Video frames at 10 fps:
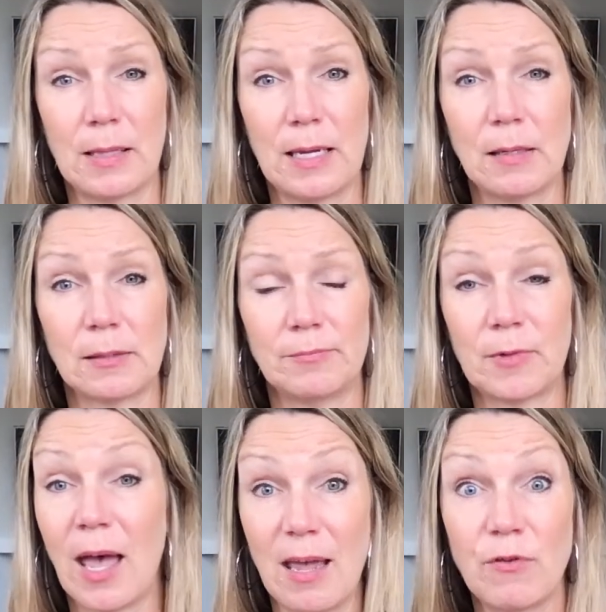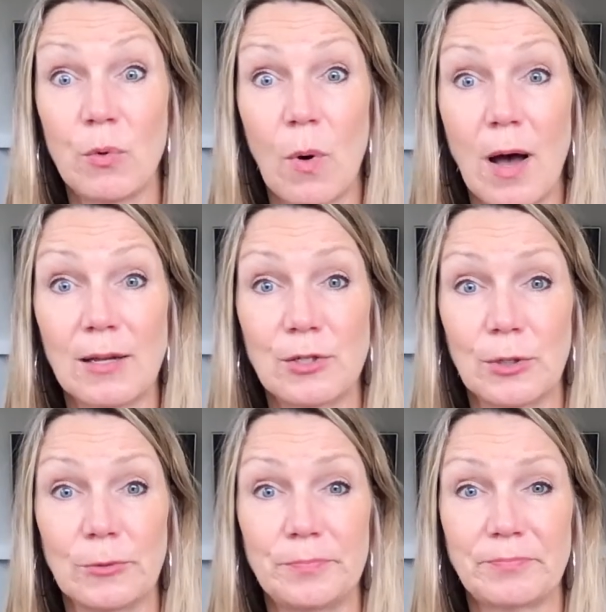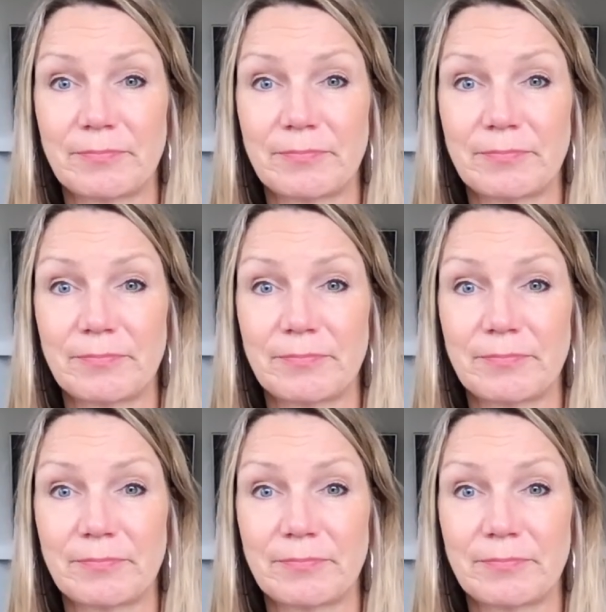leagues, okay, if you want to.